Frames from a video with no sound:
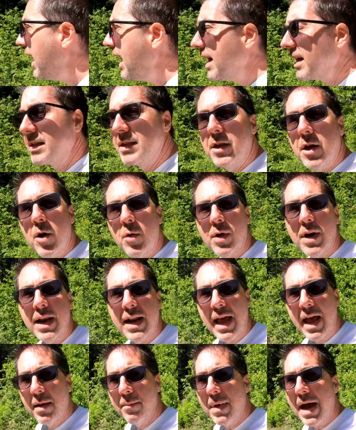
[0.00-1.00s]
right, so we're
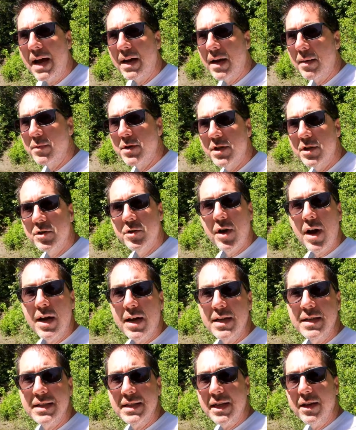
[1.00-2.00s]
gonna head back up to the
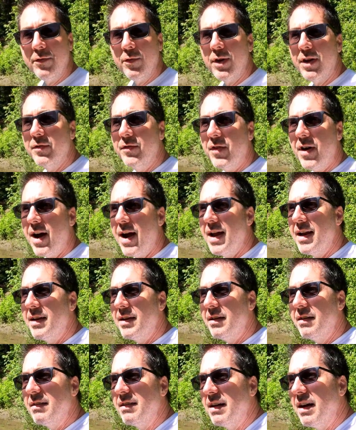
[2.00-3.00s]
truck and see if we can
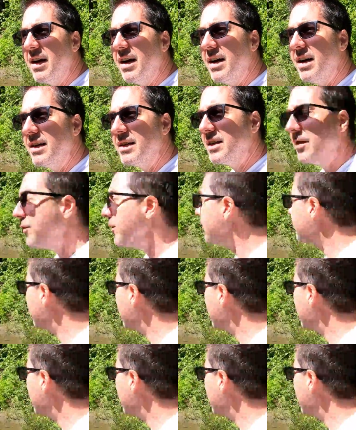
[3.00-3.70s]
find a different